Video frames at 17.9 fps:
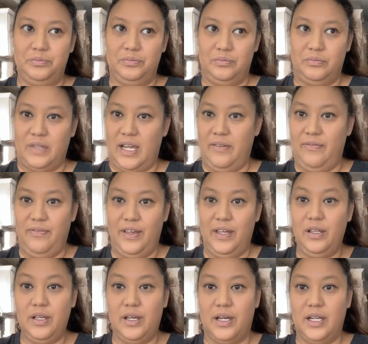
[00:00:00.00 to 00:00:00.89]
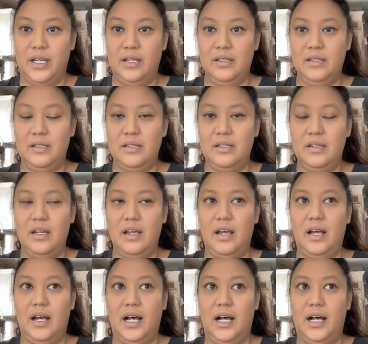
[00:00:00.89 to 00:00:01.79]
I feel good.
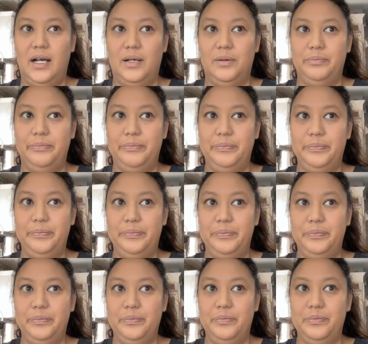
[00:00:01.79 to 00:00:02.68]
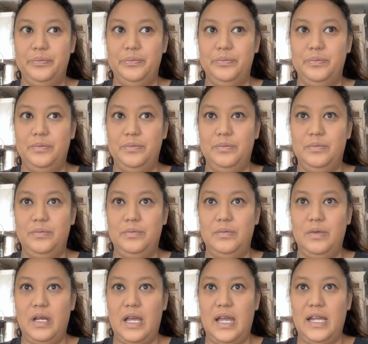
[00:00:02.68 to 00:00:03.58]
Um,
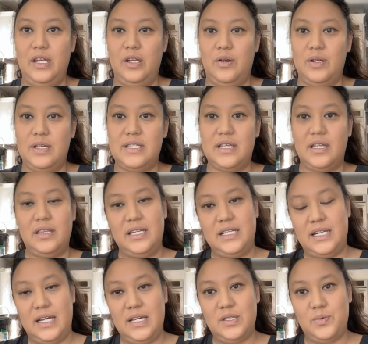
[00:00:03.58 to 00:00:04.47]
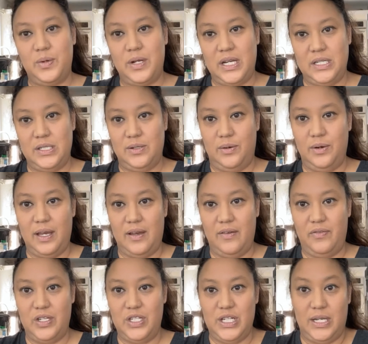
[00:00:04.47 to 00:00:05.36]
I notice on the days when I do
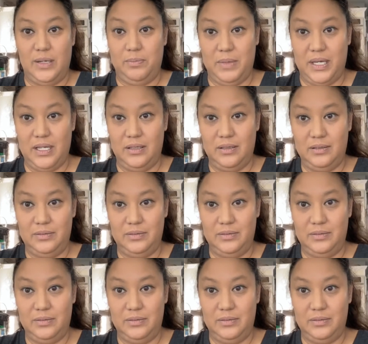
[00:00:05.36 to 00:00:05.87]
have a cheat meal,